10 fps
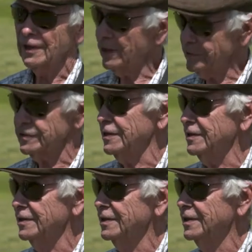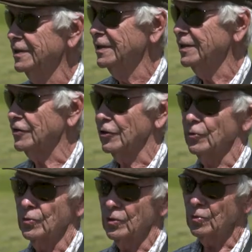Guaranteed.
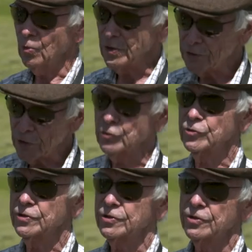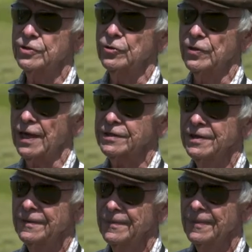So we don't do that.
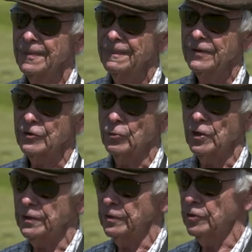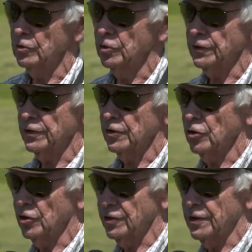So when you look at the
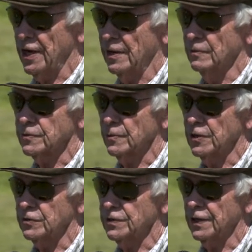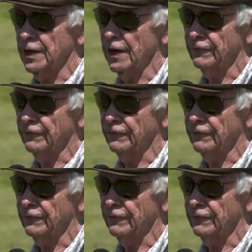herded animals we're using in